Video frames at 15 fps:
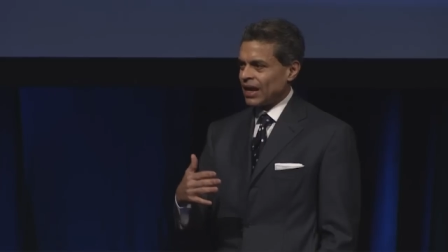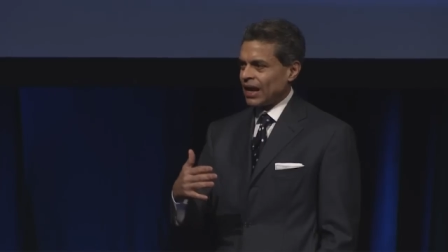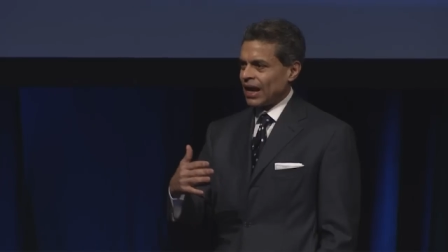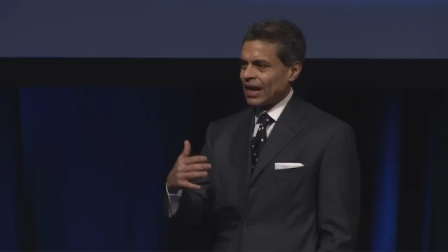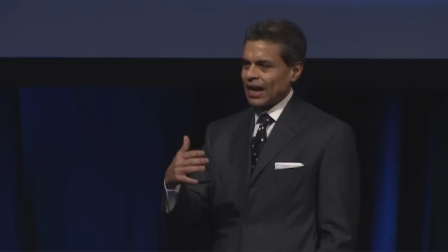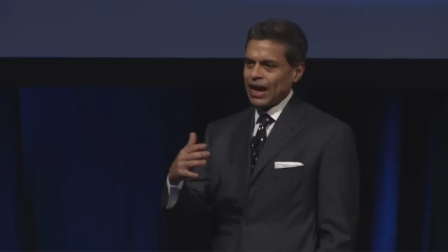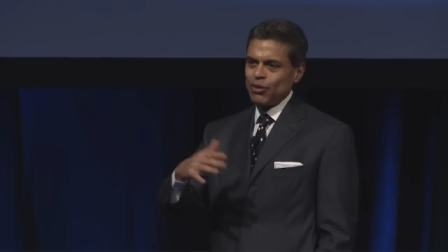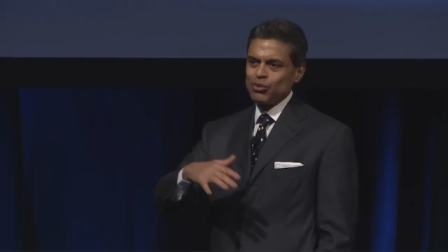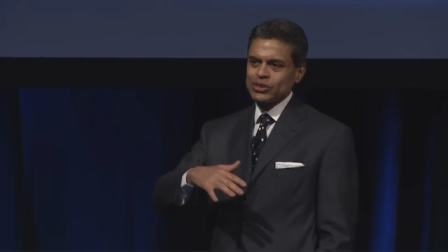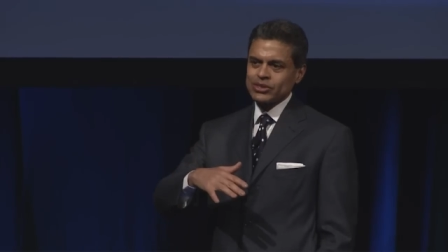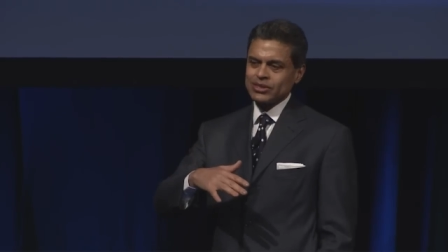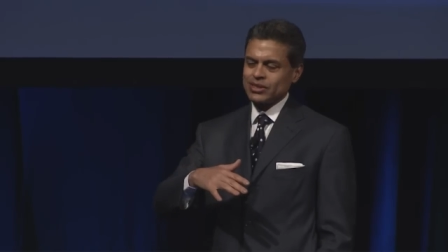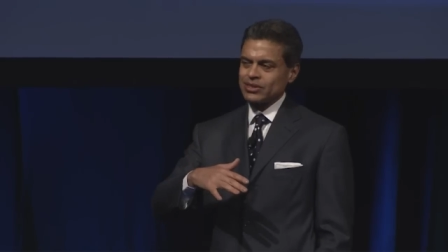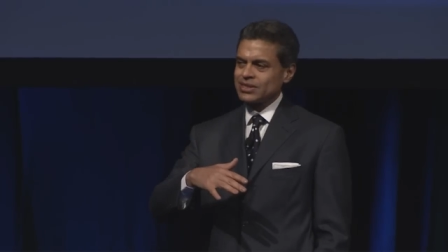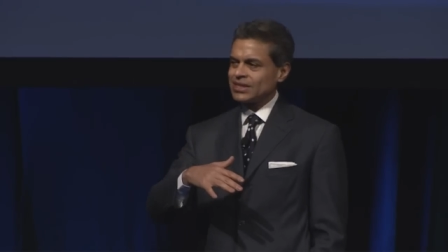And I was
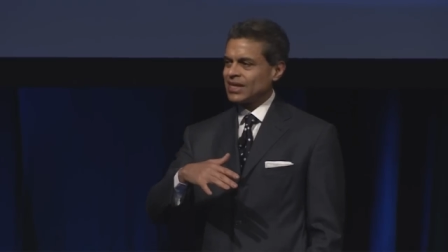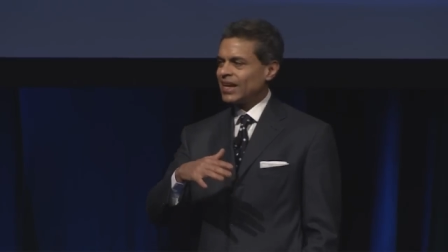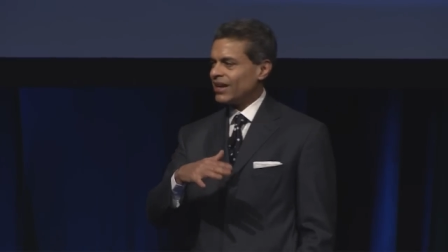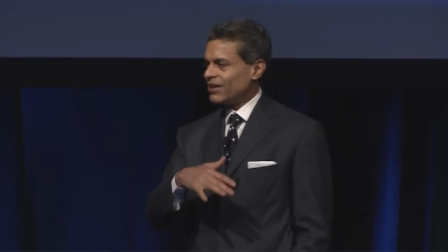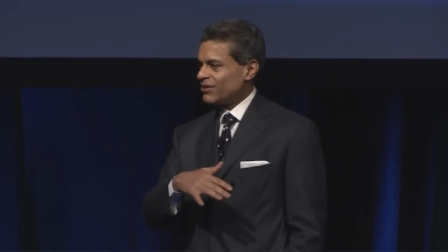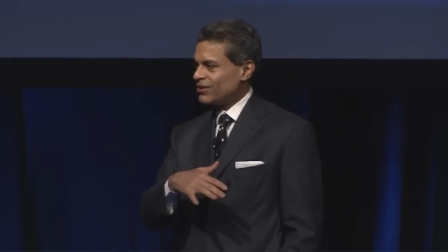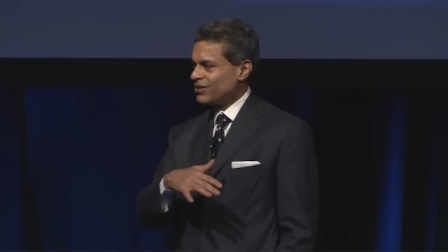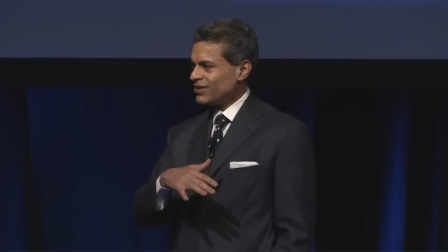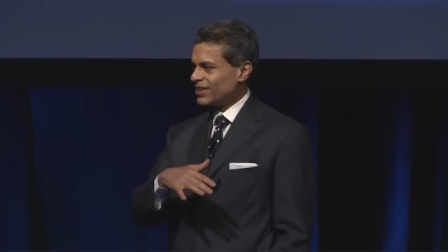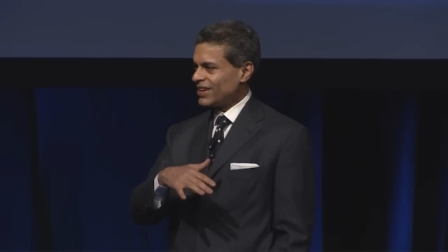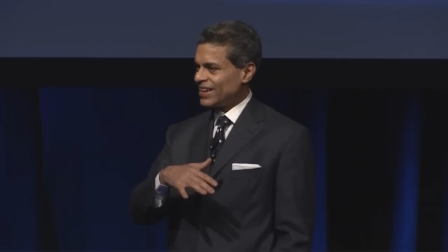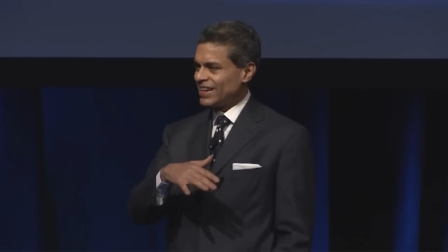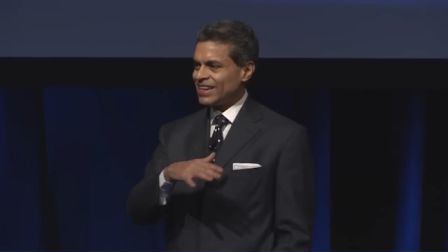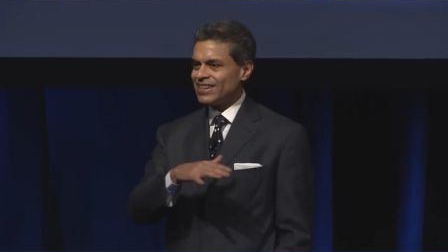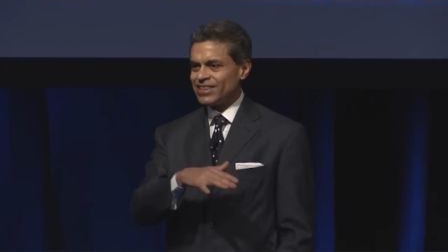this kid
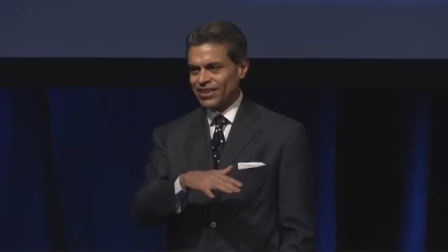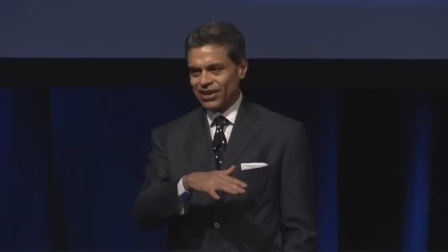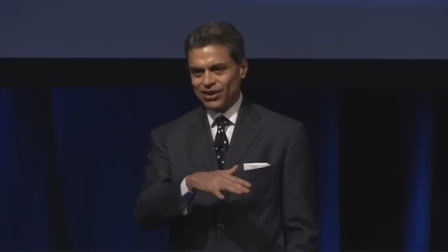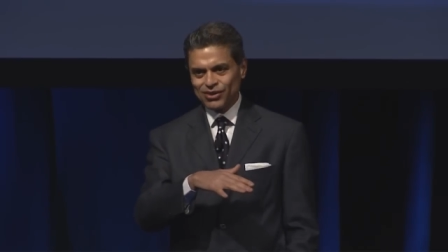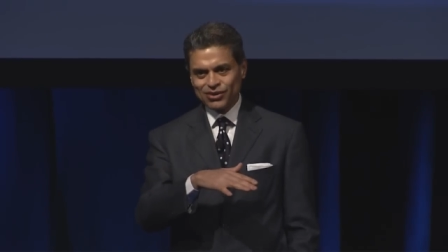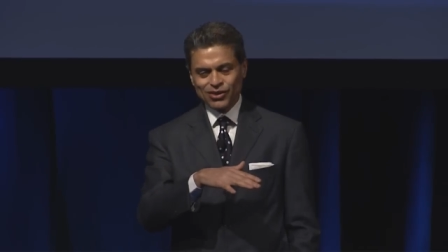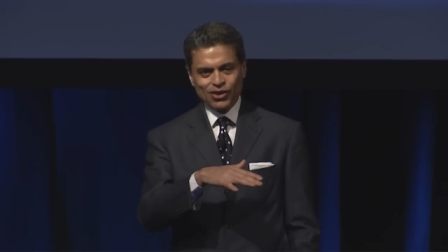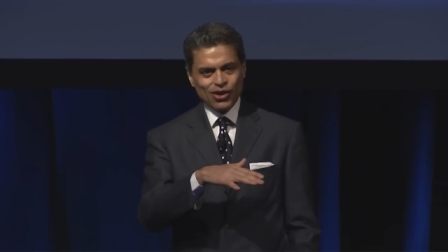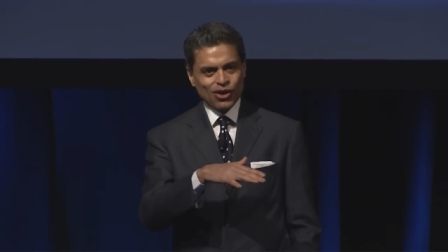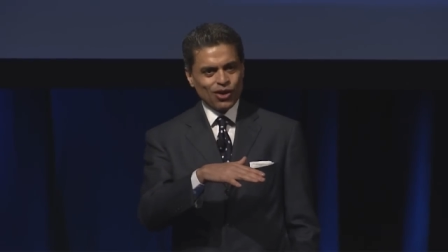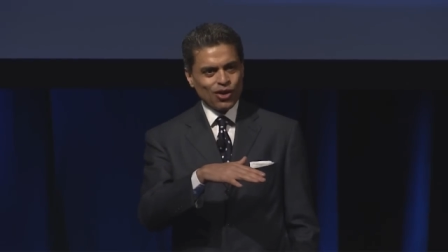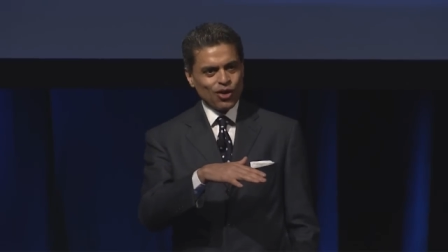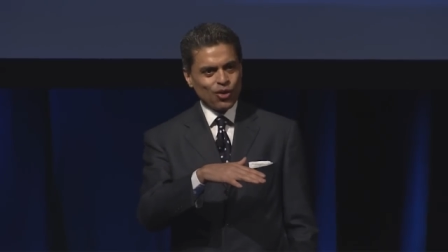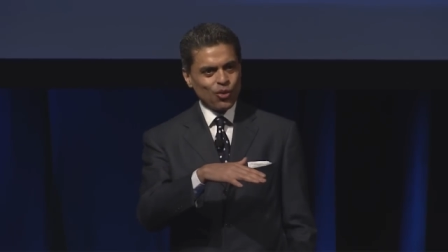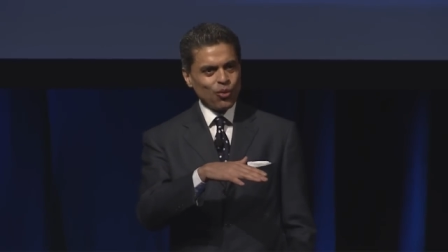in India
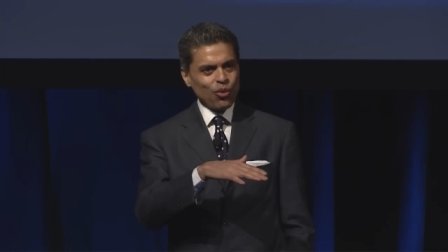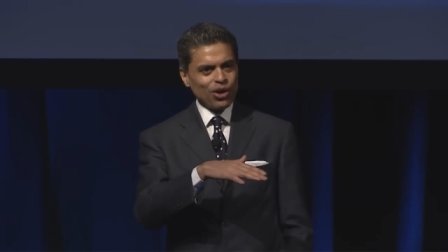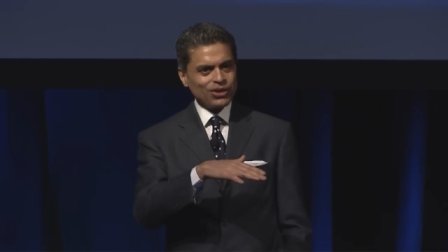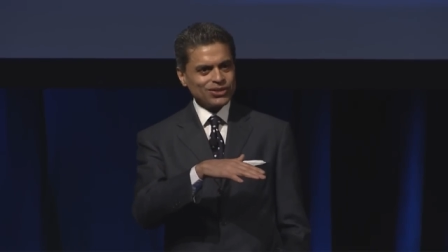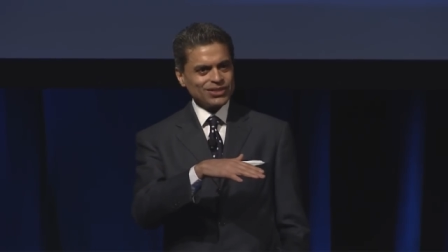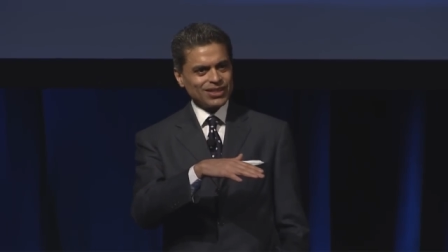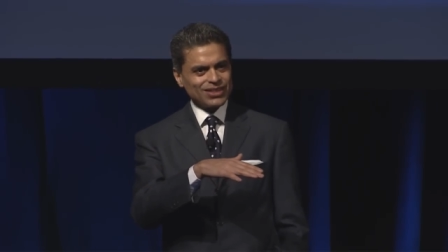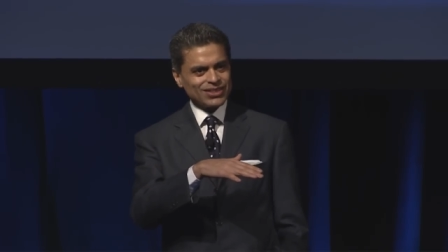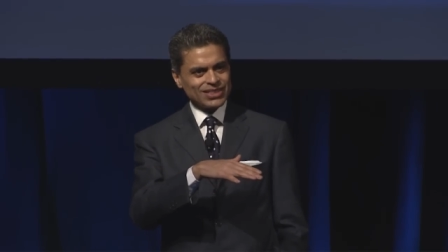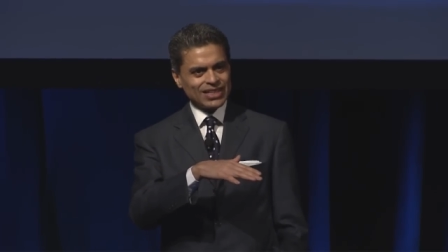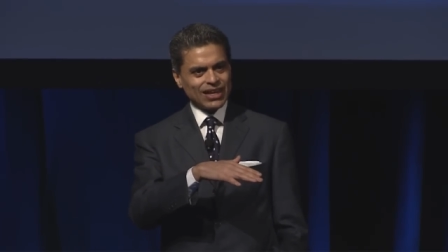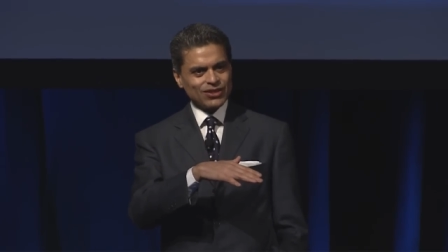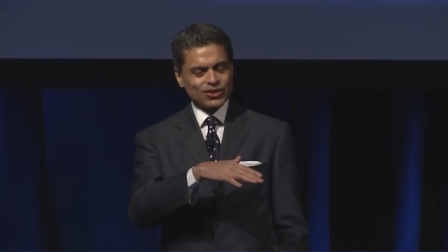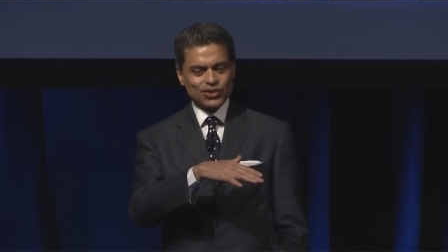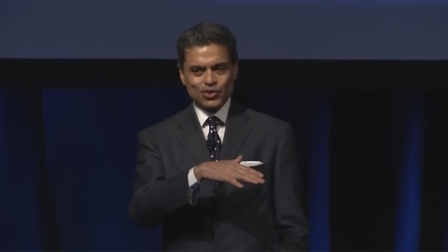who was, in a
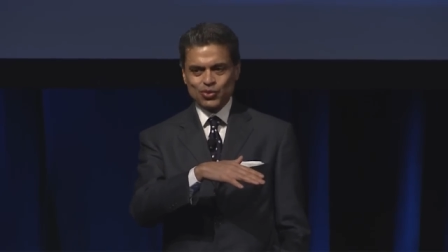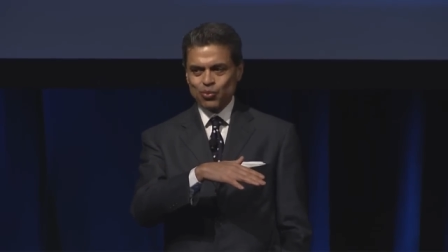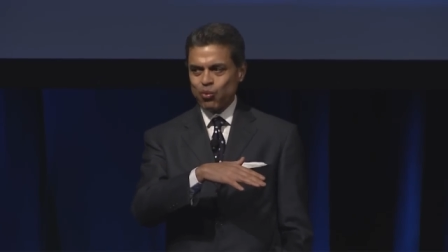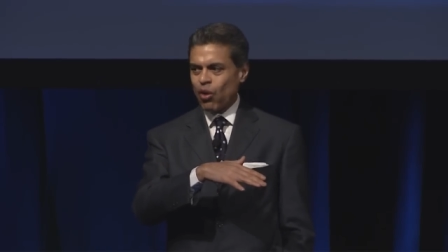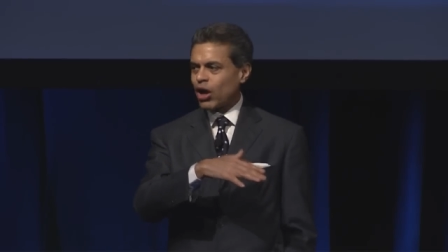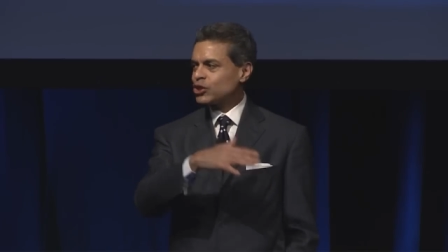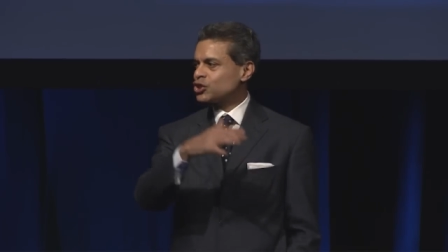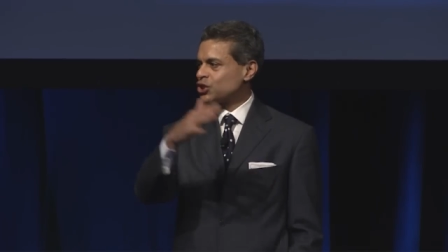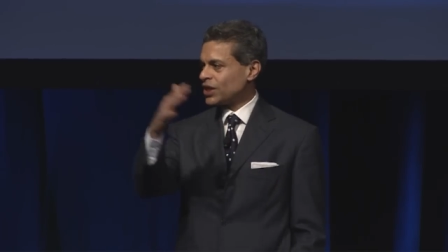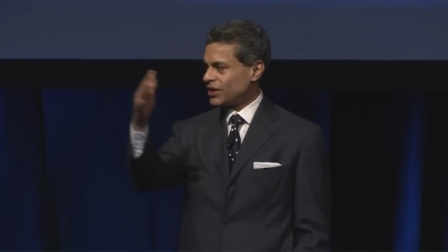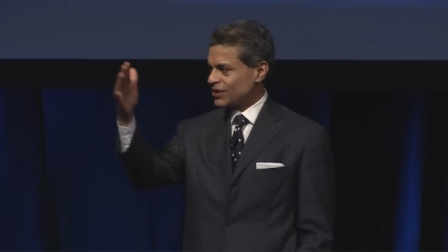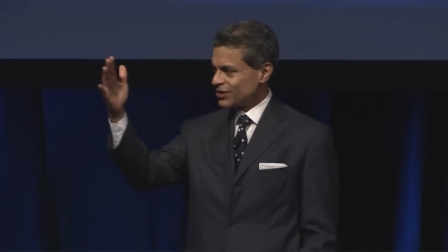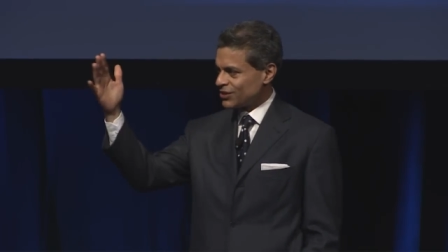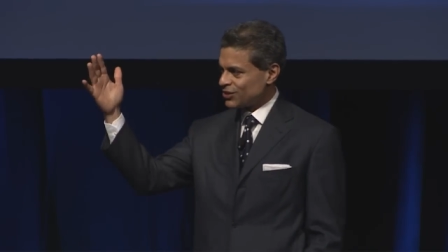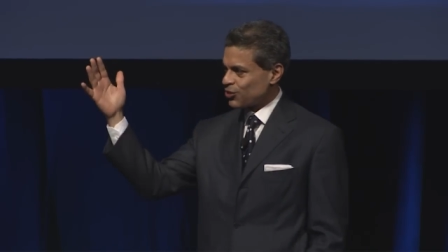sense,
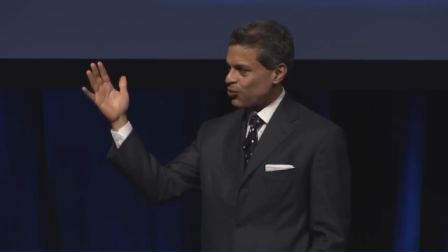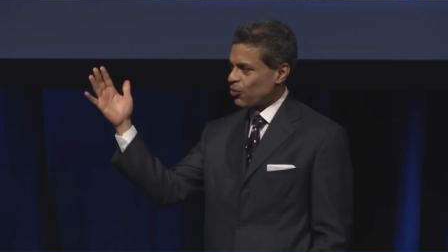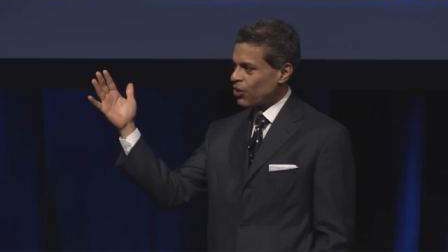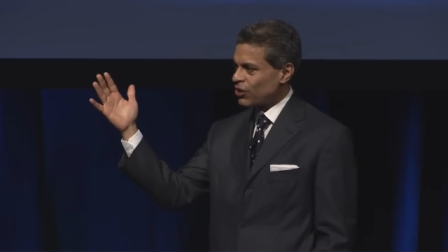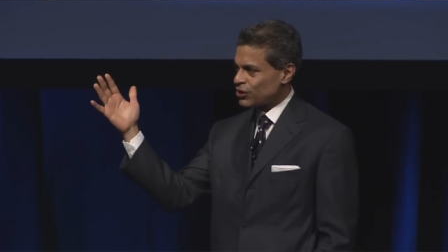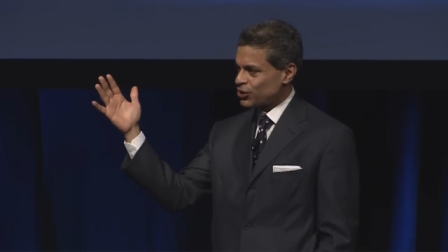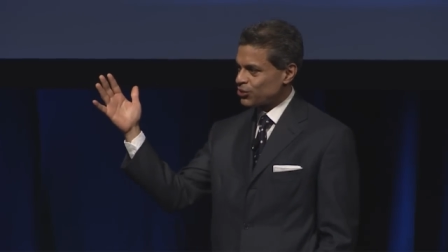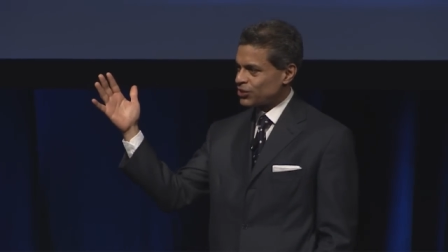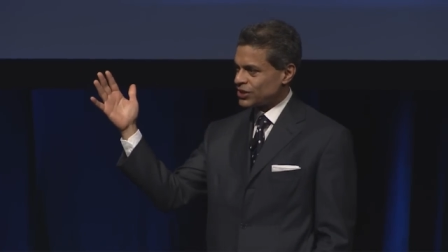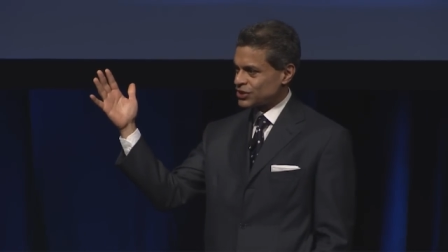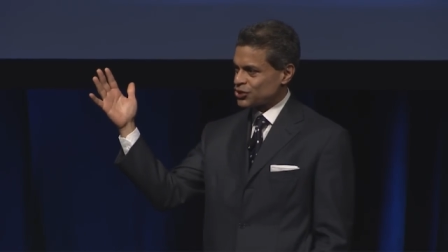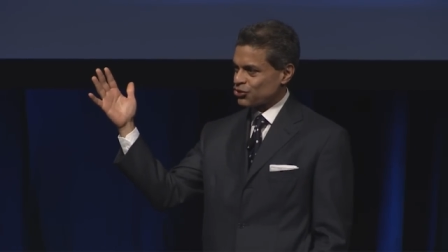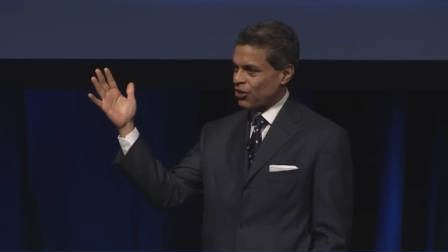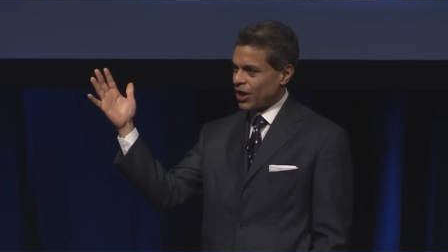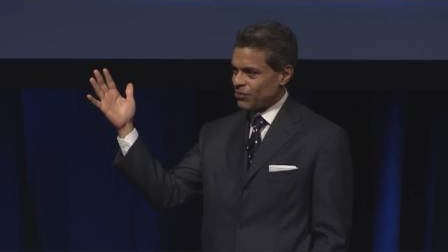watching the world you were
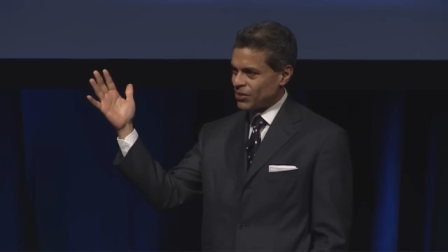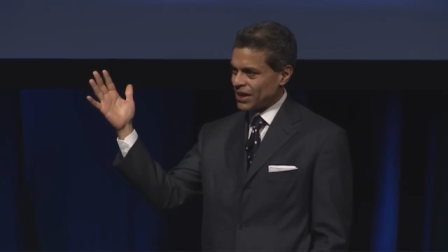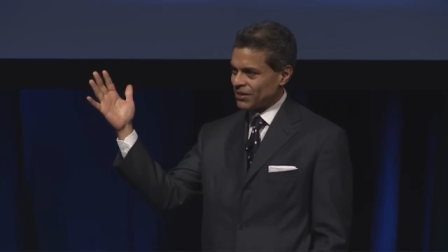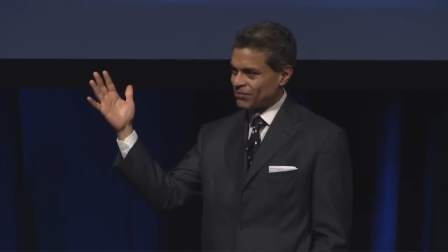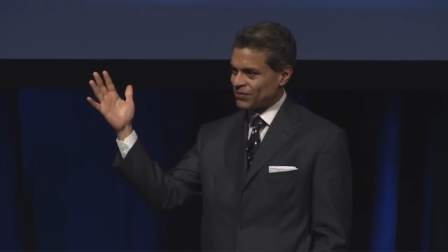describing.